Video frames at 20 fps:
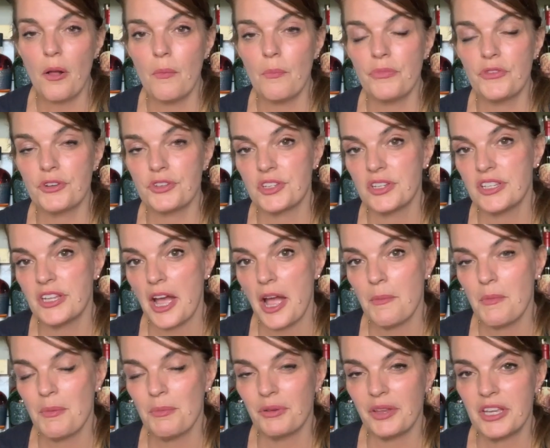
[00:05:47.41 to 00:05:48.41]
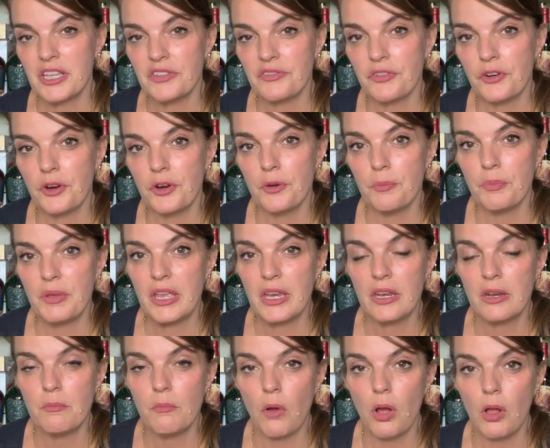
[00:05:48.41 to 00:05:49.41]
There's a time and place for
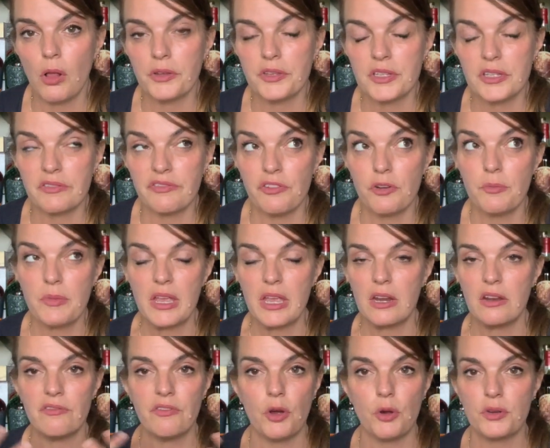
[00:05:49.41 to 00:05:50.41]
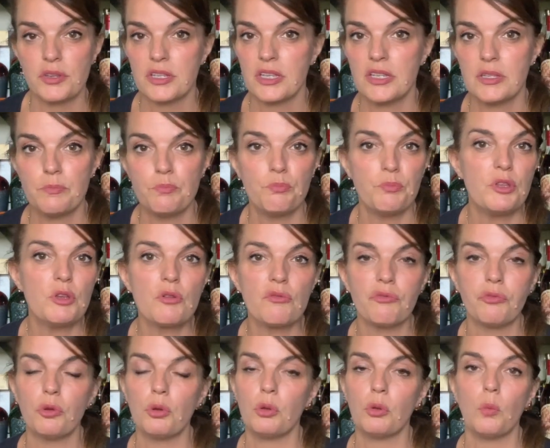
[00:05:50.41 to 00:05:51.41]
peated malts. For me, it evokes these
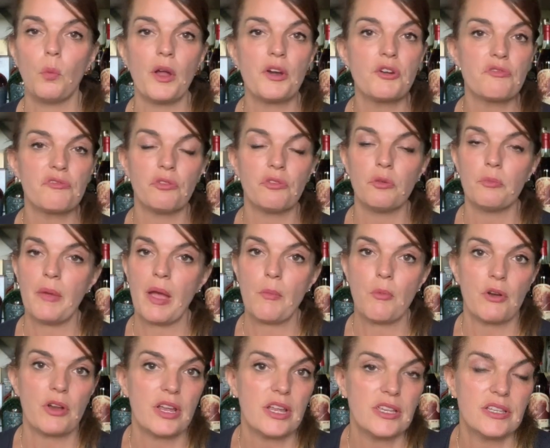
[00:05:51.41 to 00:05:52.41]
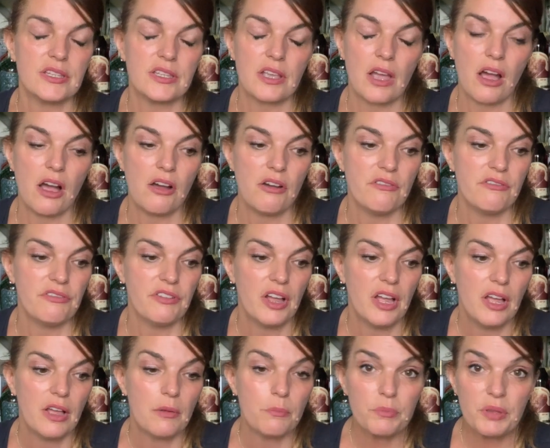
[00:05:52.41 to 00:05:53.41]
beautiful, wonderful memories of
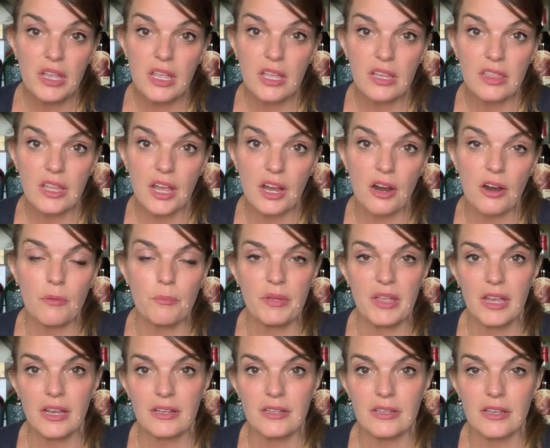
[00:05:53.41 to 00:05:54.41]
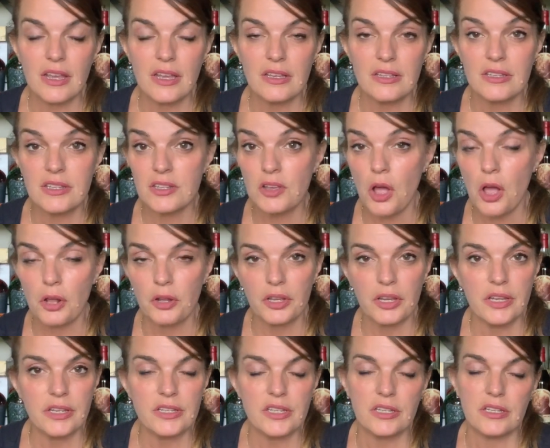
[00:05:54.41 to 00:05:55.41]
being there, being in
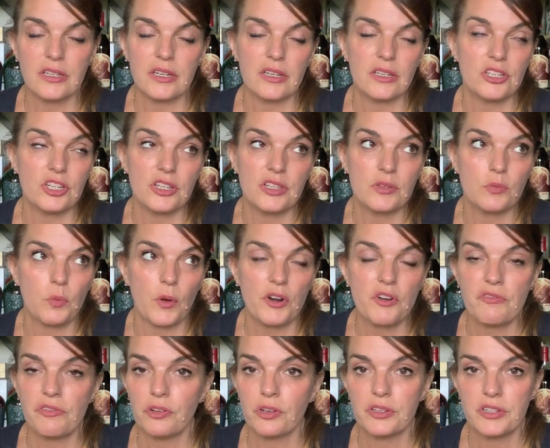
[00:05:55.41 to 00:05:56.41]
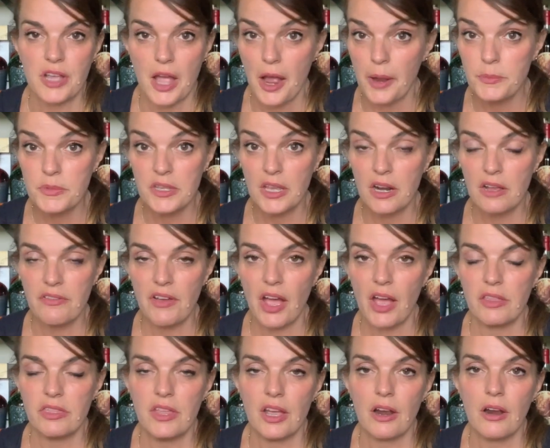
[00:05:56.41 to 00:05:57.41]
Scotland, and just wonderful times that I've
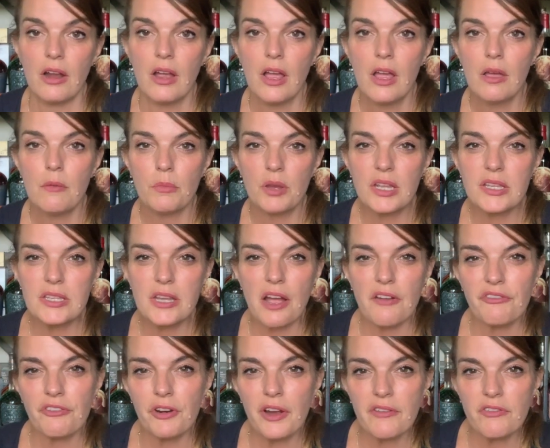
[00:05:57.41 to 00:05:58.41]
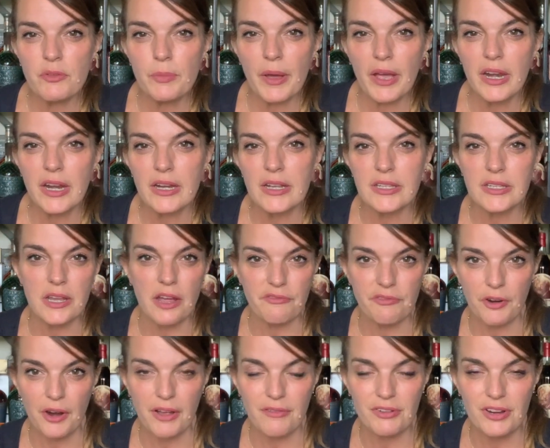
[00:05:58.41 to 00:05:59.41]
had there. But it's not for everybody, and it's not
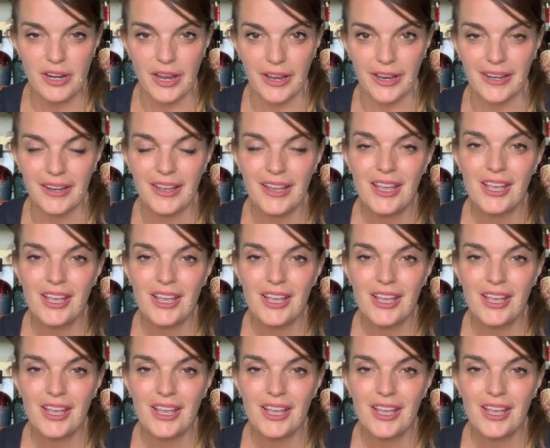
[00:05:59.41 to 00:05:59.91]
for every night.